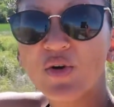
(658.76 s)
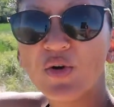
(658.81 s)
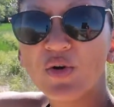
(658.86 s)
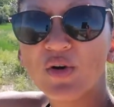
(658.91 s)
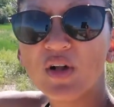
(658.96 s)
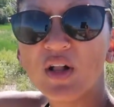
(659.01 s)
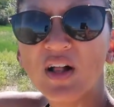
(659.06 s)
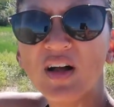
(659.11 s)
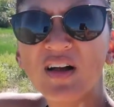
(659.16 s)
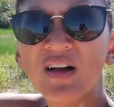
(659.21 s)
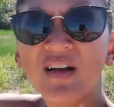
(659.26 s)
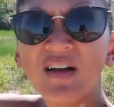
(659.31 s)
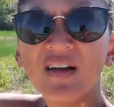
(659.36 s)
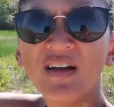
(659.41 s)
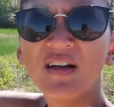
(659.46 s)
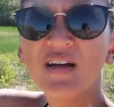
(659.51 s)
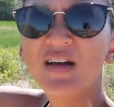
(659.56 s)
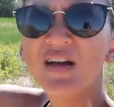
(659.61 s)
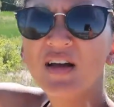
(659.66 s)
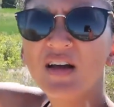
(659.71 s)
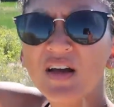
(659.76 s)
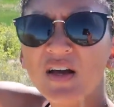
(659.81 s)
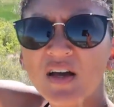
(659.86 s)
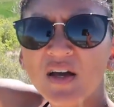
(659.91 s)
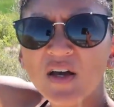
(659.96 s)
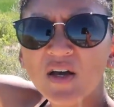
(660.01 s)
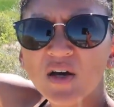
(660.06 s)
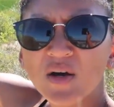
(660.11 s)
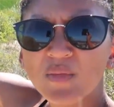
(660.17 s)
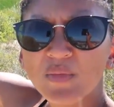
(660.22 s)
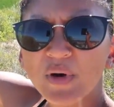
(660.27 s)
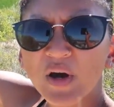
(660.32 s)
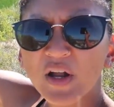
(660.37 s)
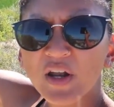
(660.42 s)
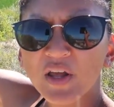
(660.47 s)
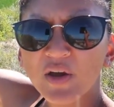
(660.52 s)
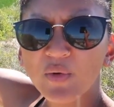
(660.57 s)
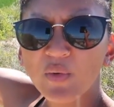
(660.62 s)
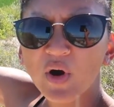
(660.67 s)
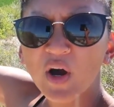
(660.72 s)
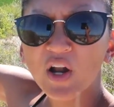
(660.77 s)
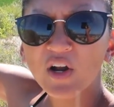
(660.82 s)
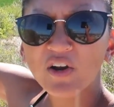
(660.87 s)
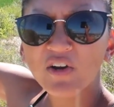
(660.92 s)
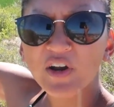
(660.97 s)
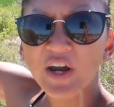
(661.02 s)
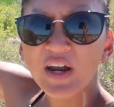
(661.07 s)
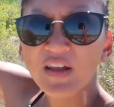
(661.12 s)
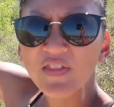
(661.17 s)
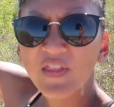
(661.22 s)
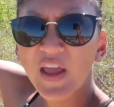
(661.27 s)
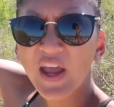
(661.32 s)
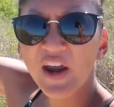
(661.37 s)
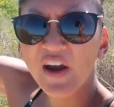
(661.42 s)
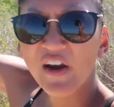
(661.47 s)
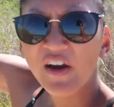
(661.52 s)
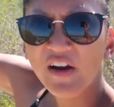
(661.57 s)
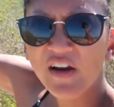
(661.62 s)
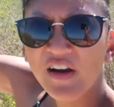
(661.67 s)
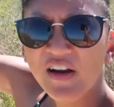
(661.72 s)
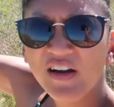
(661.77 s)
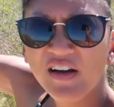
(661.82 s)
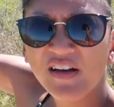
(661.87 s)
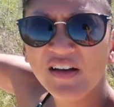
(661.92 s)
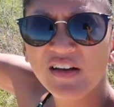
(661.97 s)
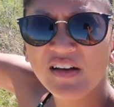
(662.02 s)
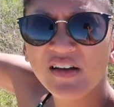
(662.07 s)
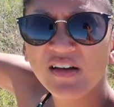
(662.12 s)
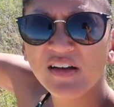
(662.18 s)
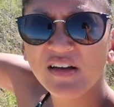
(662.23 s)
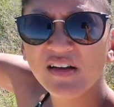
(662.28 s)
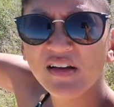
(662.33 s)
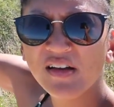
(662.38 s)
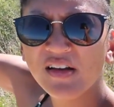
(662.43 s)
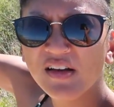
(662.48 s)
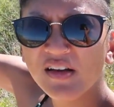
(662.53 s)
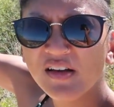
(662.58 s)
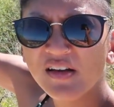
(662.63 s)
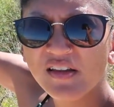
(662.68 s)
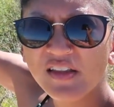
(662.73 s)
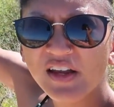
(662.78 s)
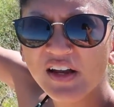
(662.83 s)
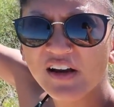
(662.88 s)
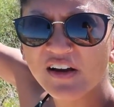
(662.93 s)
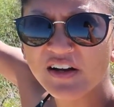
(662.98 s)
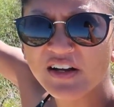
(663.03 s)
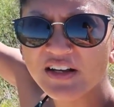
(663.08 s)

whole body of water right there. There it